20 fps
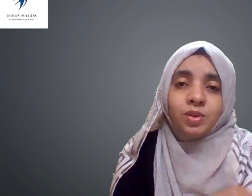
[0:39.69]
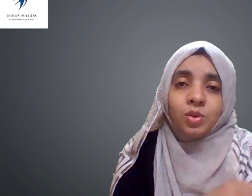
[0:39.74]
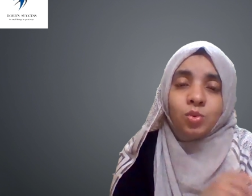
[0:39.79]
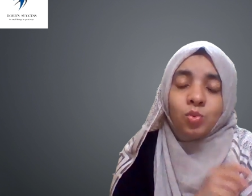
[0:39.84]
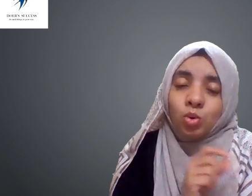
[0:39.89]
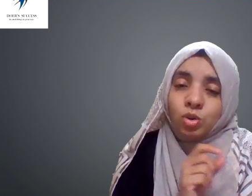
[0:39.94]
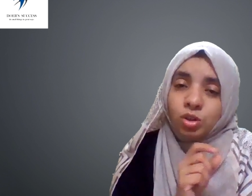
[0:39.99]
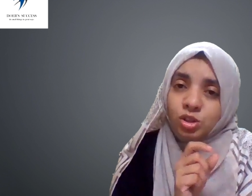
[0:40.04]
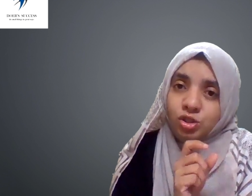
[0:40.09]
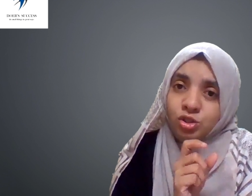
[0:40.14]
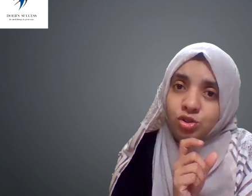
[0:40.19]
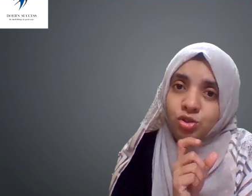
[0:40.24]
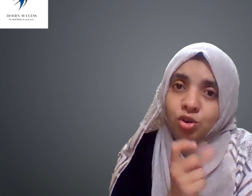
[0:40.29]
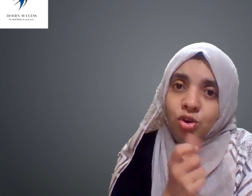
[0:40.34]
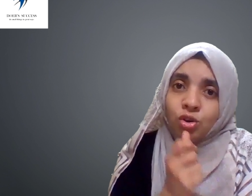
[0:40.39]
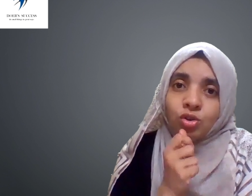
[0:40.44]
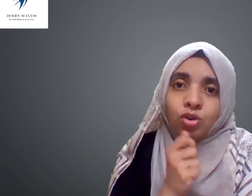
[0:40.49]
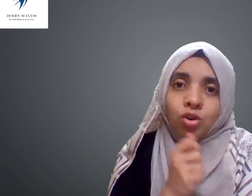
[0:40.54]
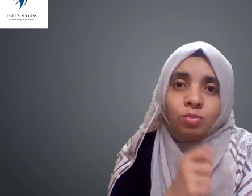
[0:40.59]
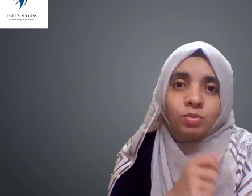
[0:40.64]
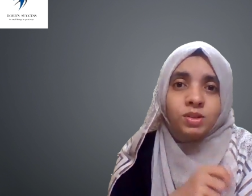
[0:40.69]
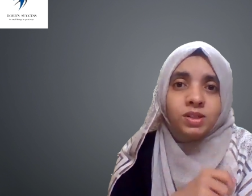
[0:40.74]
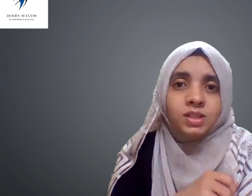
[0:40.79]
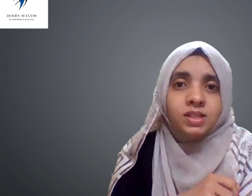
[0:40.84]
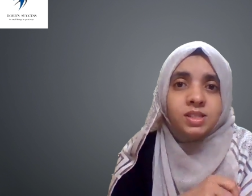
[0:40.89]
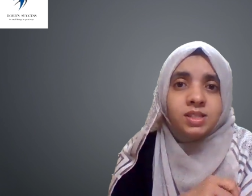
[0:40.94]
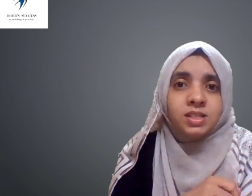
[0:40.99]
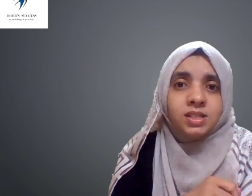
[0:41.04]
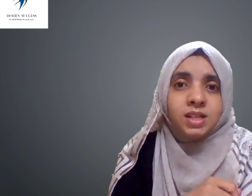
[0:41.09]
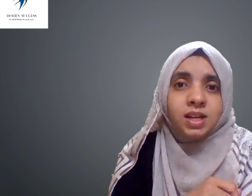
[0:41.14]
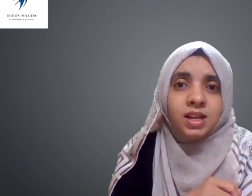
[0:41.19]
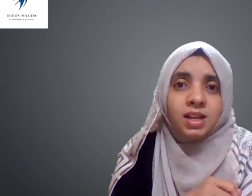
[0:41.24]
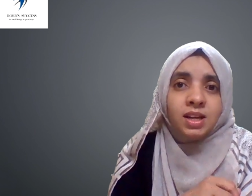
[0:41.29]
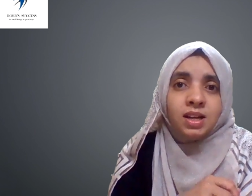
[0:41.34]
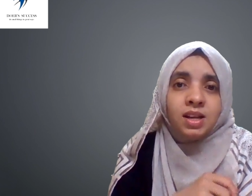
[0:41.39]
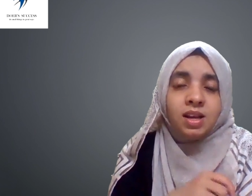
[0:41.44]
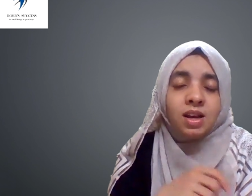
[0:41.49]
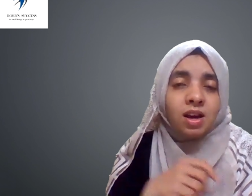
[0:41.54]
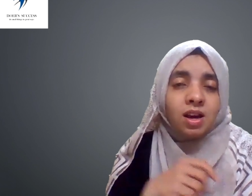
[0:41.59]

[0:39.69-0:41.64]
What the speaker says: What is your dominant style?